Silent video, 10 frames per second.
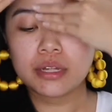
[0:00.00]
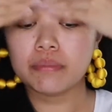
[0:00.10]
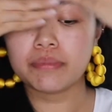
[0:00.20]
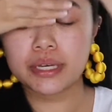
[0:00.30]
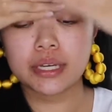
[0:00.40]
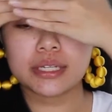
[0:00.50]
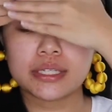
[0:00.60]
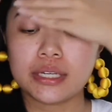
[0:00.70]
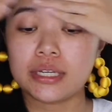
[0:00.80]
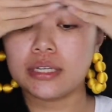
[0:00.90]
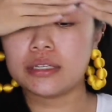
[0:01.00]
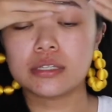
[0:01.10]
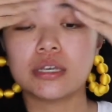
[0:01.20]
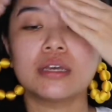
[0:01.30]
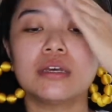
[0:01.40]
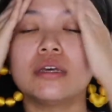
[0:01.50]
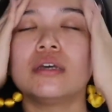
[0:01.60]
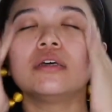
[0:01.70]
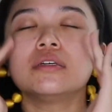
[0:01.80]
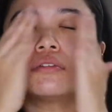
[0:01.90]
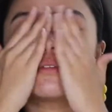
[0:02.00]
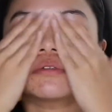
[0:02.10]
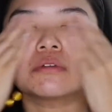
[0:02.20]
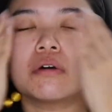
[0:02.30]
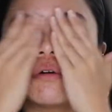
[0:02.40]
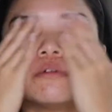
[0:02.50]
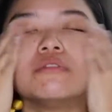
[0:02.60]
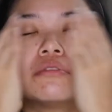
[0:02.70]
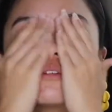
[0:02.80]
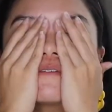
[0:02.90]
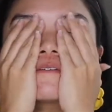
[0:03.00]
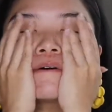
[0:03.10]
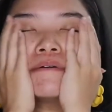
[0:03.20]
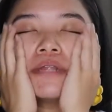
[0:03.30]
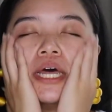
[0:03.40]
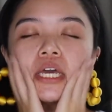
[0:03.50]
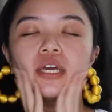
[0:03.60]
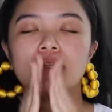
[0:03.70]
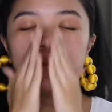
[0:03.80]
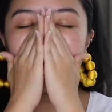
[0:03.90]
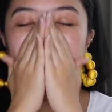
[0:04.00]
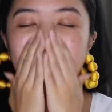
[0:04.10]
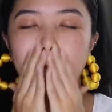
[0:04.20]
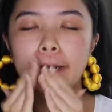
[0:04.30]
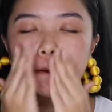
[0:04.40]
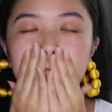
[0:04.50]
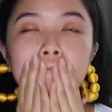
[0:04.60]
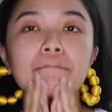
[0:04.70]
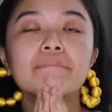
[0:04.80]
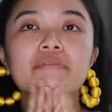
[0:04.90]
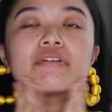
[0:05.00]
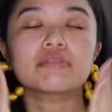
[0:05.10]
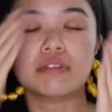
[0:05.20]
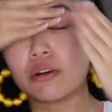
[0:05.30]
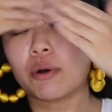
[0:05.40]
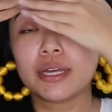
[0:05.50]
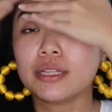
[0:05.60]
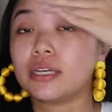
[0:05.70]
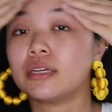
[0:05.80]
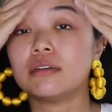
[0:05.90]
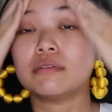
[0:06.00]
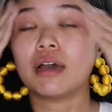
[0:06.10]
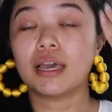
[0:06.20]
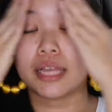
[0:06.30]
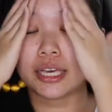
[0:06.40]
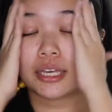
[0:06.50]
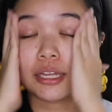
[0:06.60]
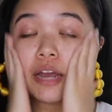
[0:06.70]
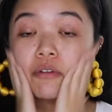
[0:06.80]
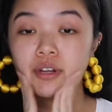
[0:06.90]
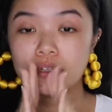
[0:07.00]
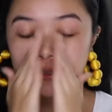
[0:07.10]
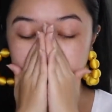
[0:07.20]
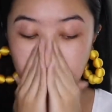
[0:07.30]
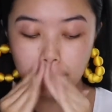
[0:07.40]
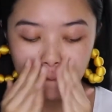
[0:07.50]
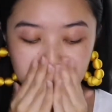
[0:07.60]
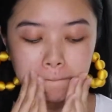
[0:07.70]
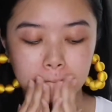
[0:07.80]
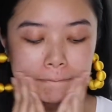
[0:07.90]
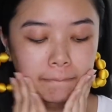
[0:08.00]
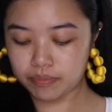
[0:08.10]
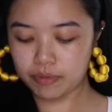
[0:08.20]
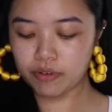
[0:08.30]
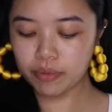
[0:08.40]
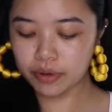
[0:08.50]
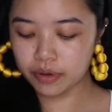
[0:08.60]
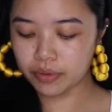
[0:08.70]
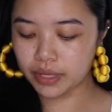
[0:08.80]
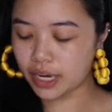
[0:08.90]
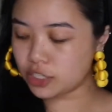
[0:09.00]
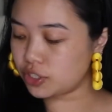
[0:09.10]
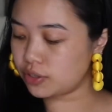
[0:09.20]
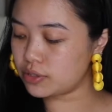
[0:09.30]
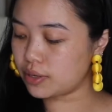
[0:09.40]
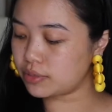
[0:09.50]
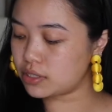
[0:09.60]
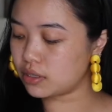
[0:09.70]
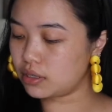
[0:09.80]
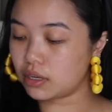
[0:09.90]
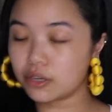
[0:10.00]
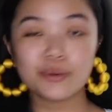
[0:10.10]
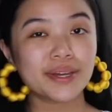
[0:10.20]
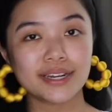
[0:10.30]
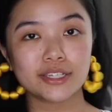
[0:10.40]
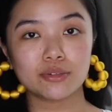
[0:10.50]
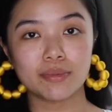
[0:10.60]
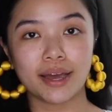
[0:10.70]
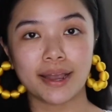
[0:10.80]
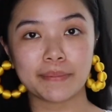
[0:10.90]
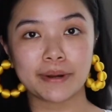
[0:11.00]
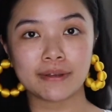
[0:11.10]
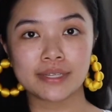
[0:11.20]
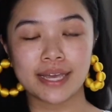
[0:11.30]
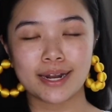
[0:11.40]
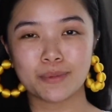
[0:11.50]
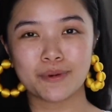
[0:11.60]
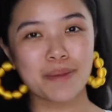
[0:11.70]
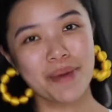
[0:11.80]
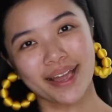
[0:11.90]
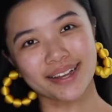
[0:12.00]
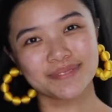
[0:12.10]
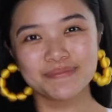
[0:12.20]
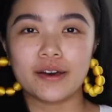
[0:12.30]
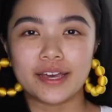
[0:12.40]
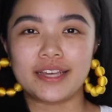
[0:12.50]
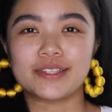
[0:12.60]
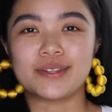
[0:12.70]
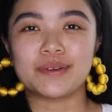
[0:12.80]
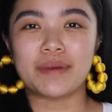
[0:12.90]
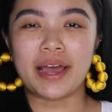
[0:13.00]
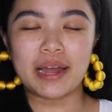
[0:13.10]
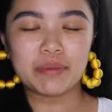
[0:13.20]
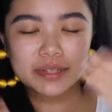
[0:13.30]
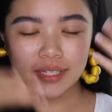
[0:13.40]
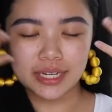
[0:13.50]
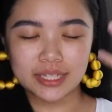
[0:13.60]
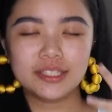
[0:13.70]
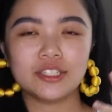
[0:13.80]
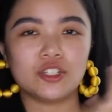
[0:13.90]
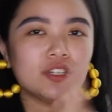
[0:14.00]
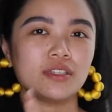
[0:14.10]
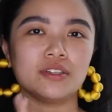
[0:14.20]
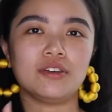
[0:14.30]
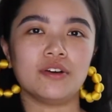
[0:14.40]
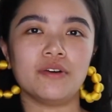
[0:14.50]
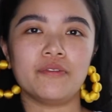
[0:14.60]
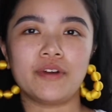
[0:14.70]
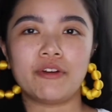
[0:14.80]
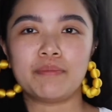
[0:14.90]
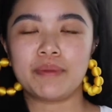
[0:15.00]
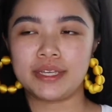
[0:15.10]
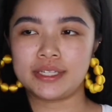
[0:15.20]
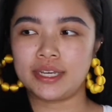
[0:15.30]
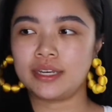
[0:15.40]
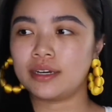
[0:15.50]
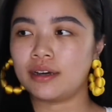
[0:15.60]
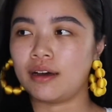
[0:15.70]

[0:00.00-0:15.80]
because it is so light and it's not oily. I like it, I really do. Before we go with the eyeshadows, I'm just gonna quickly do my eyebrows and I'll be right back. Okay, so my eyebrows done, just your very basic